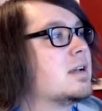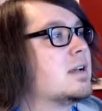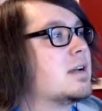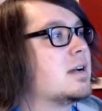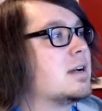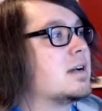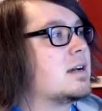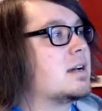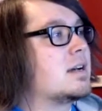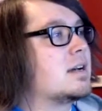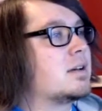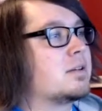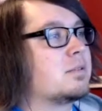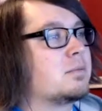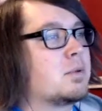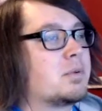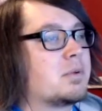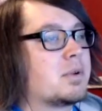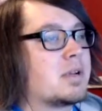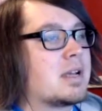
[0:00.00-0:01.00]

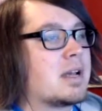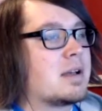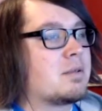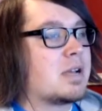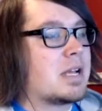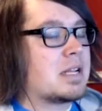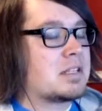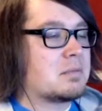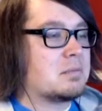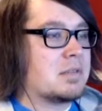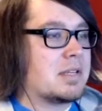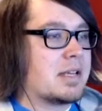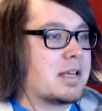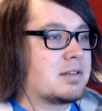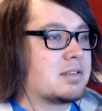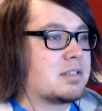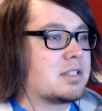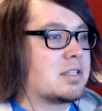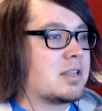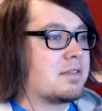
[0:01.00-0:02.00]
What do we got? We got some
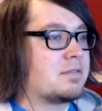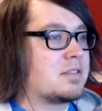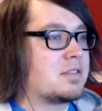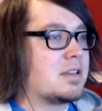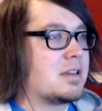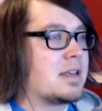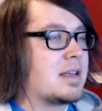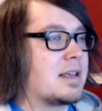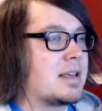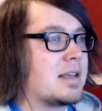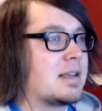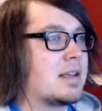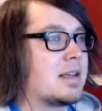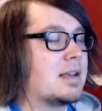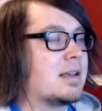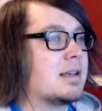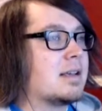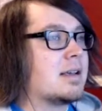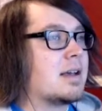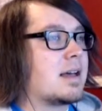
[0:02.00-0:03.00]
down stuff today.
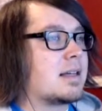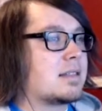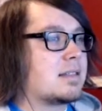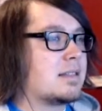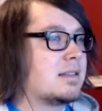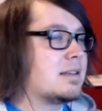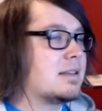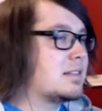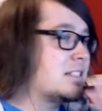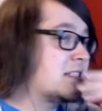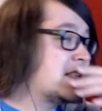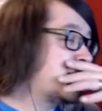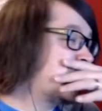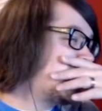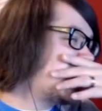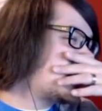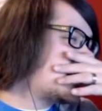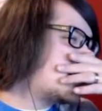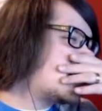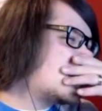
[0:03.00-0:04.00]
I think
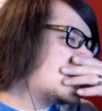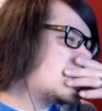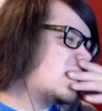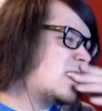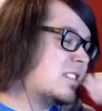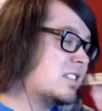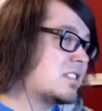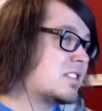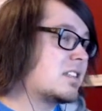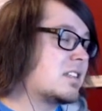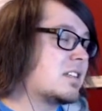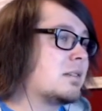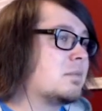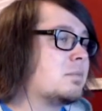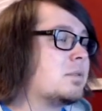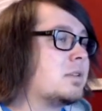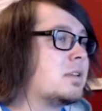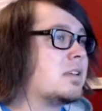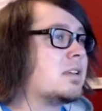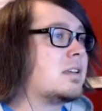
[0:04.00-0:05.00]
today is going to
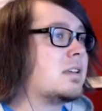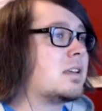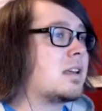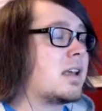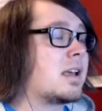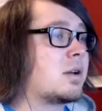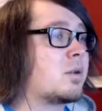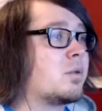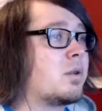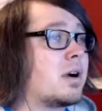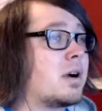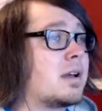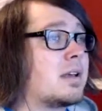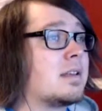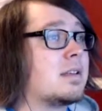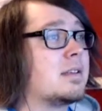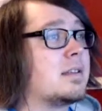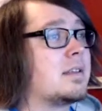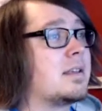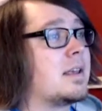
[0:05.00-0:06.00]
be a
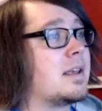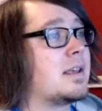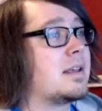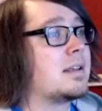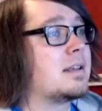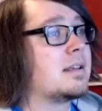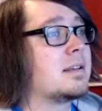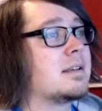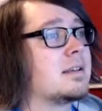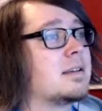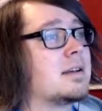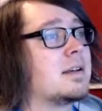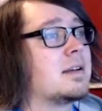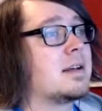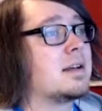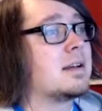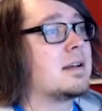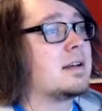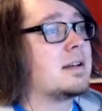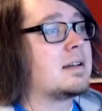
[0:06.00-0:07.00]
quiet day.
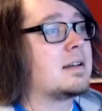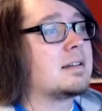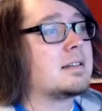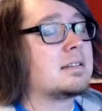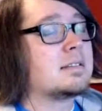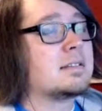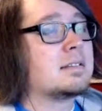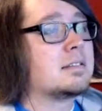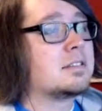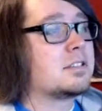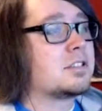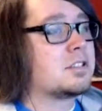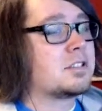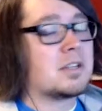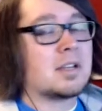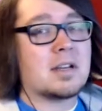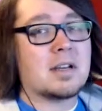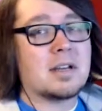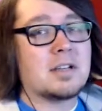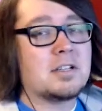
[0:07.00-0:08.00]

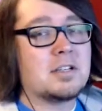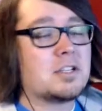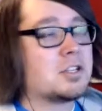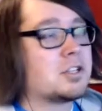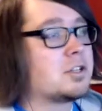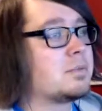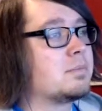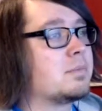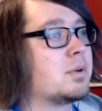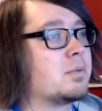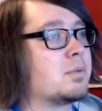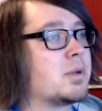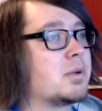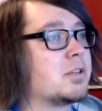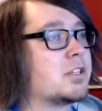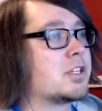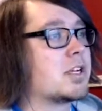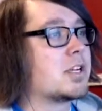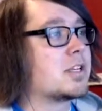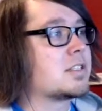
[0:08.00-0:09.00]
Just a hunch, but we
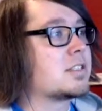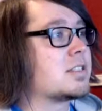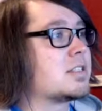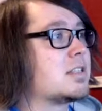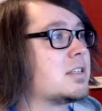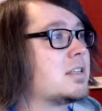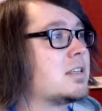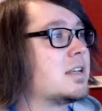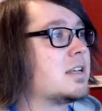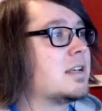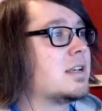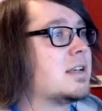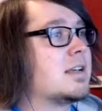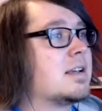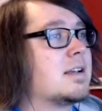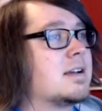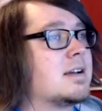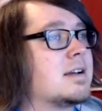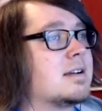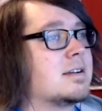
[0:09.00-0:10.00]
shall see.
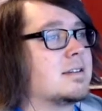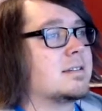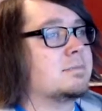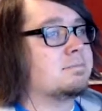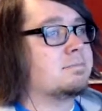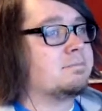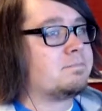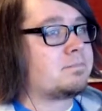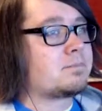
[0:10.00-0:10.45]
You